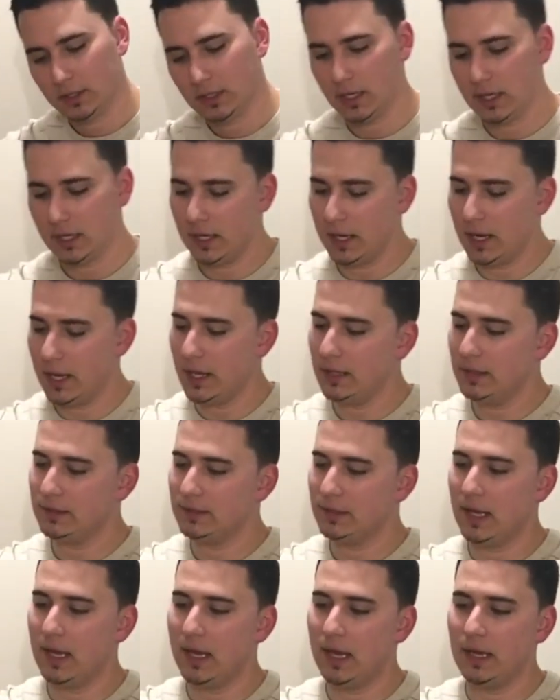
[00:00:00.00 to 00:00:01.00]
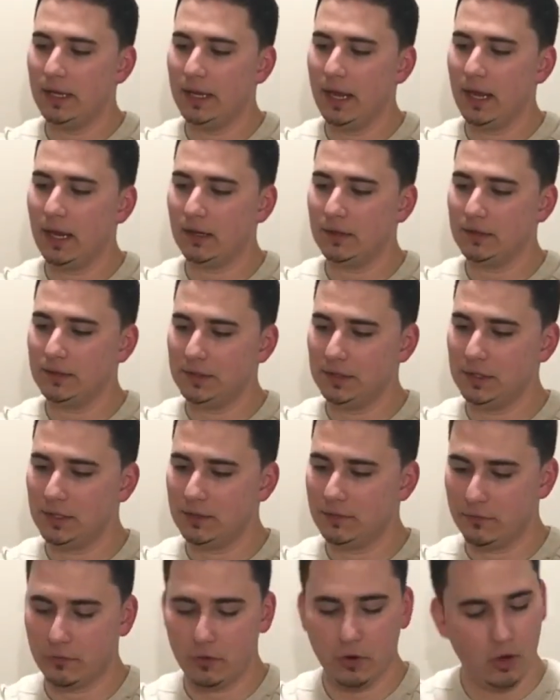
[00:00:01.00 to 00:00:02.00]
Got a nice necklace
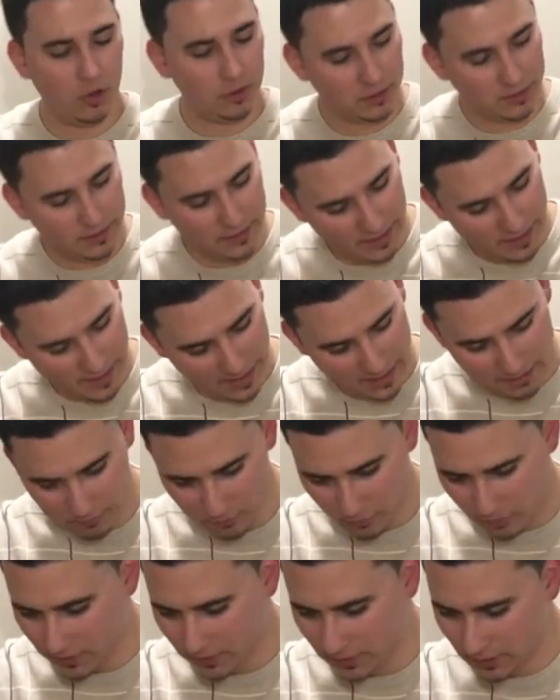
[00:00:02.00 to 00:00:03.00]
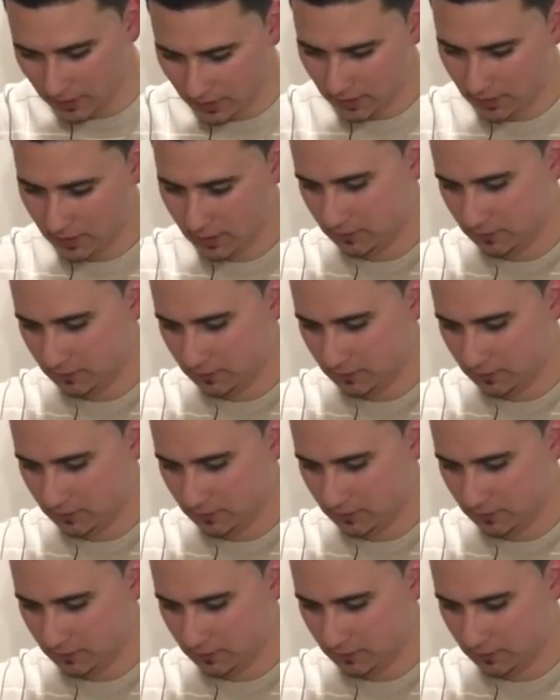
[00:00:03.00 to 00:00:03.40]
here for holding the camera.